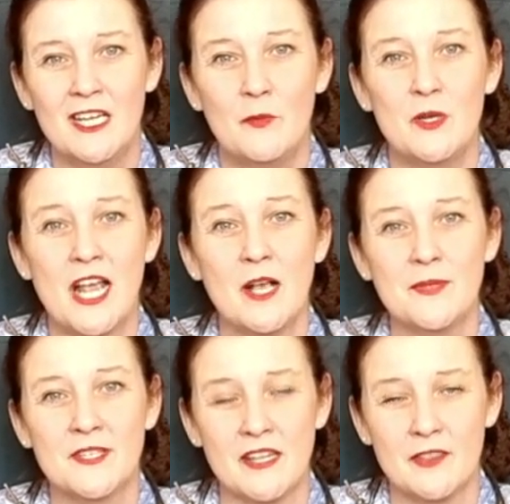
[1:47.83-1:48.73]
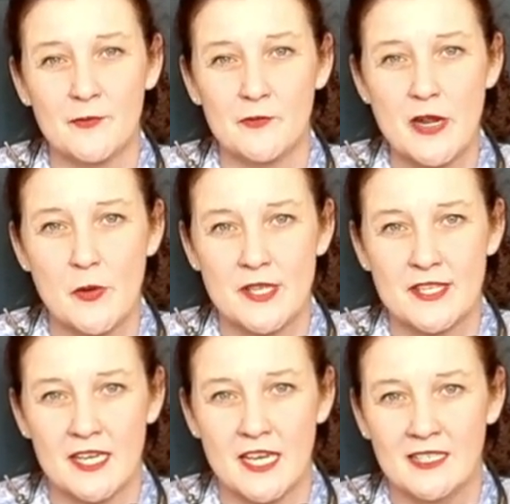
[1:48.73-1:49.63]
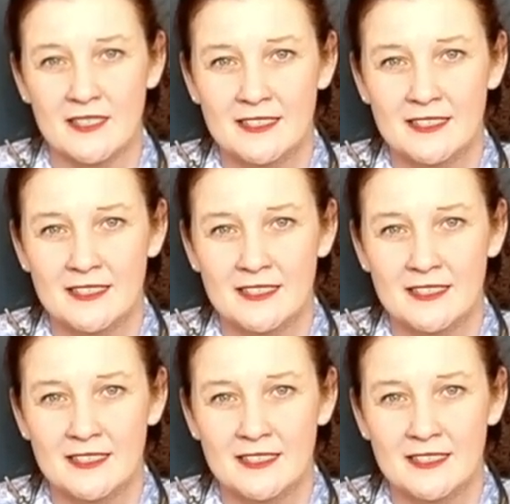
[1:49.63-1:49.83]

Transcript: which helps set the frequency.